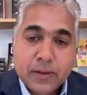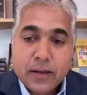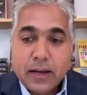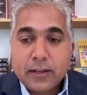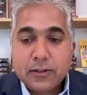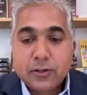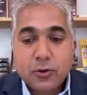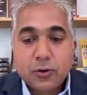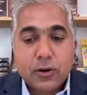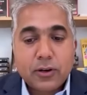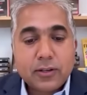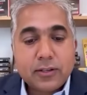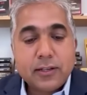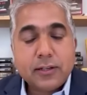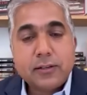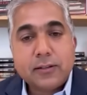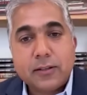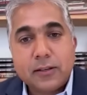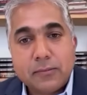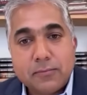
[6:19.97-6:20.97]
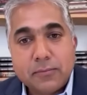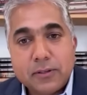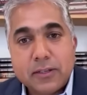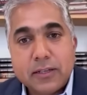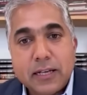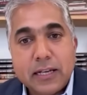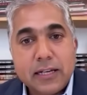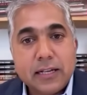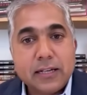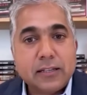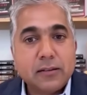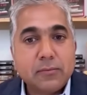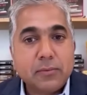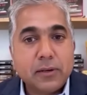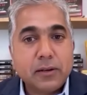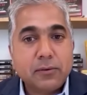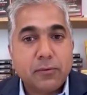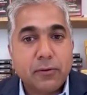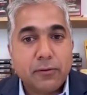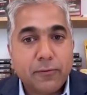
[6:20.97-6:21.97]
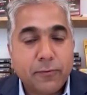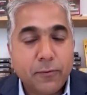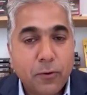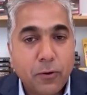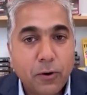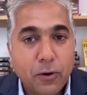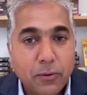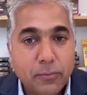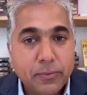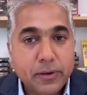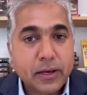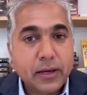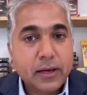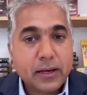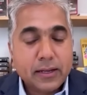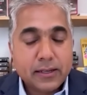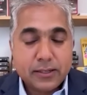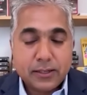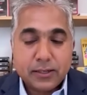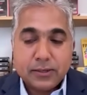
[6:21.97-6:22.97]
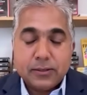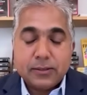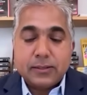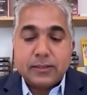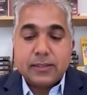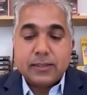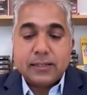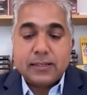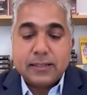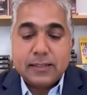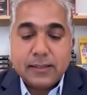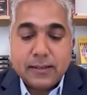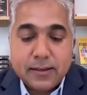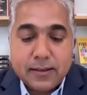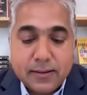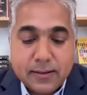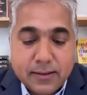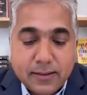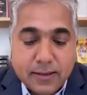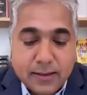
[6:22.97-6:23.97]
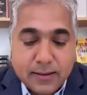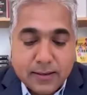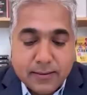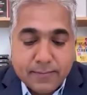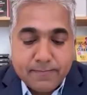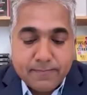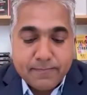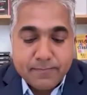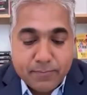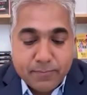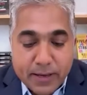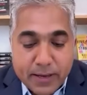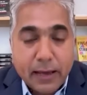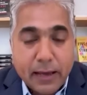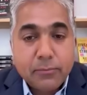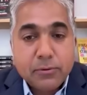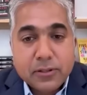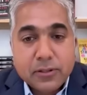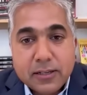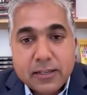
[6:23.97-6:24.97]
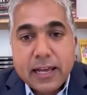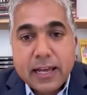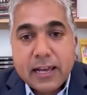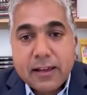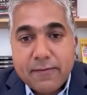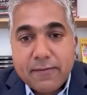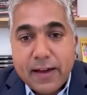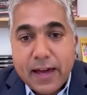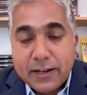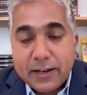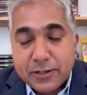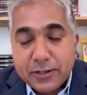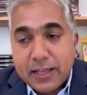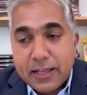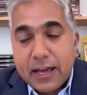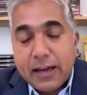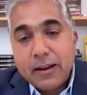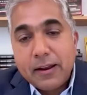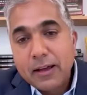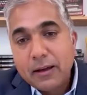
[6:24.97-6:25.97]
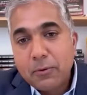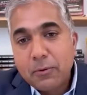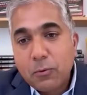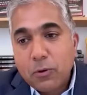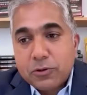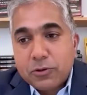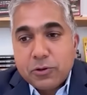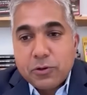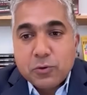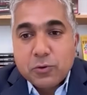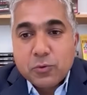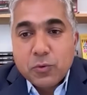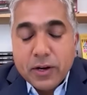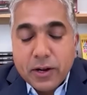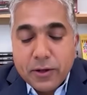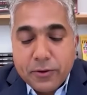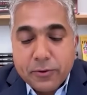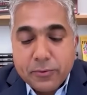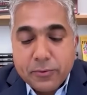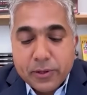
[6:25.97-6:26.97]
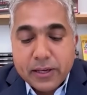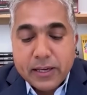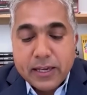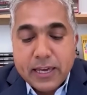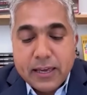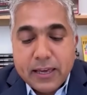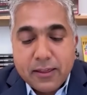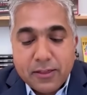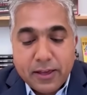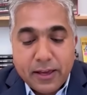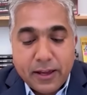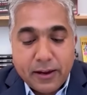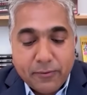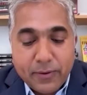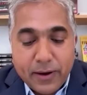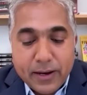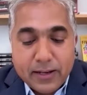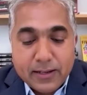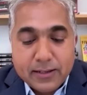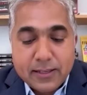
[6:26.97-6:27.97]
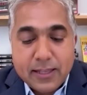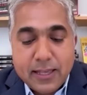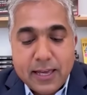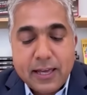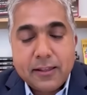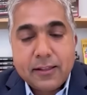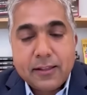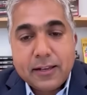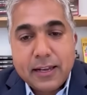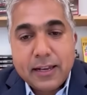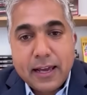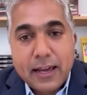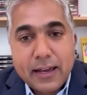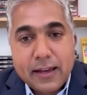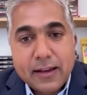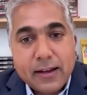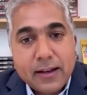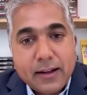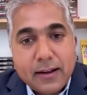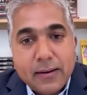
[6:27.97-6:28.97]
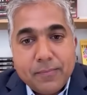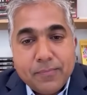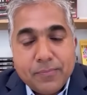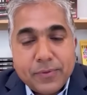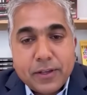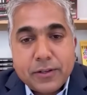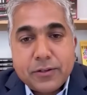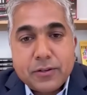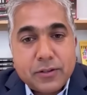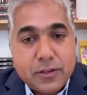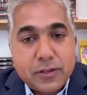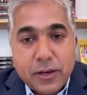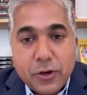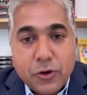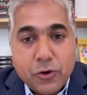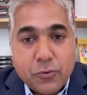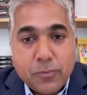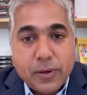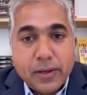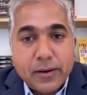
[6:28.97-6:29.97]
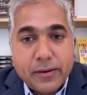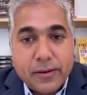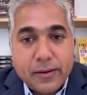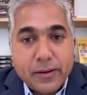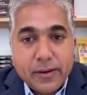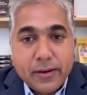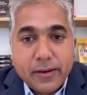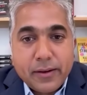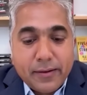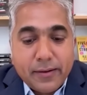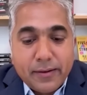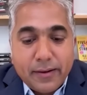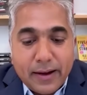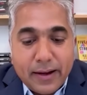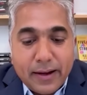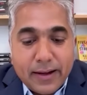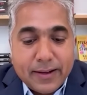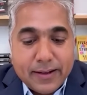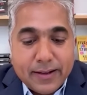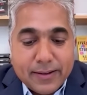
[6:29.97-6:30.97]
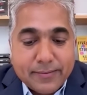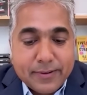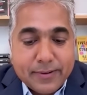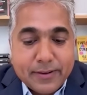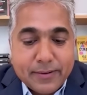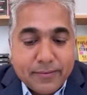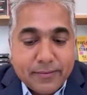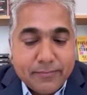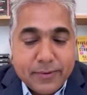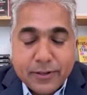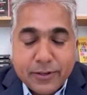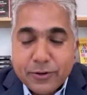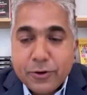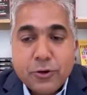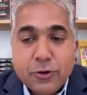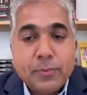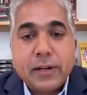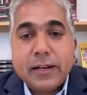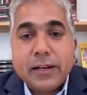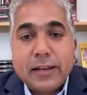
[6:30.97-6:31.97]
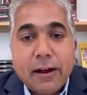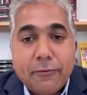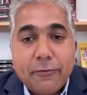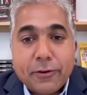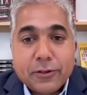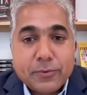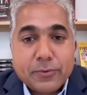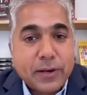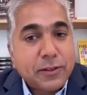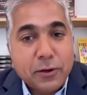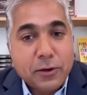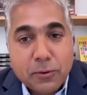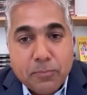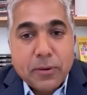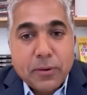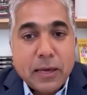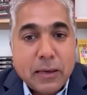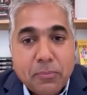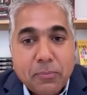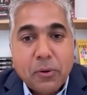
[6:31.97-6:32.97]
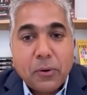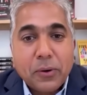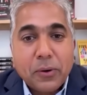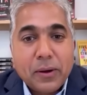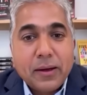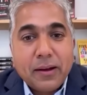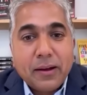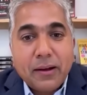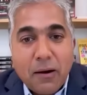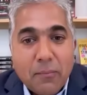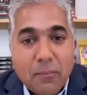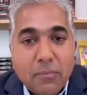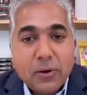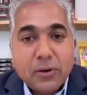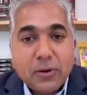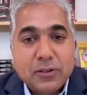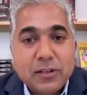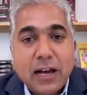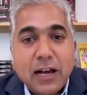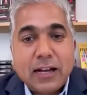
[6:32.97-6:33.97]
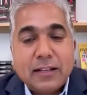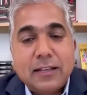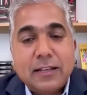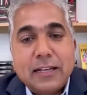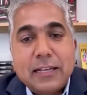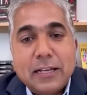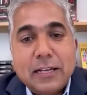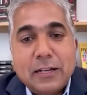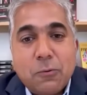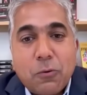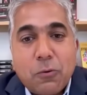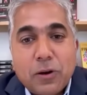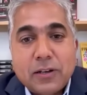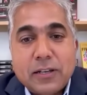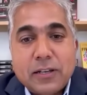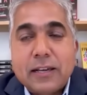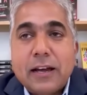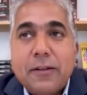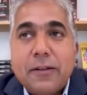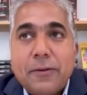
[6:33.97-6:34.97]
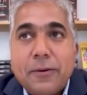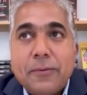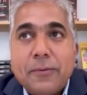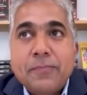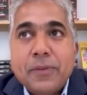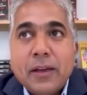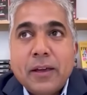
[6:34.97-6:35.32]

And so our systems needed to be reformed to, to, to be able to take advantage of that. But Walter, there's one other really key thing, right? Because at the end of the day, this is a human, uh, these are human endeavors, right? There are people on both sides that need to work together.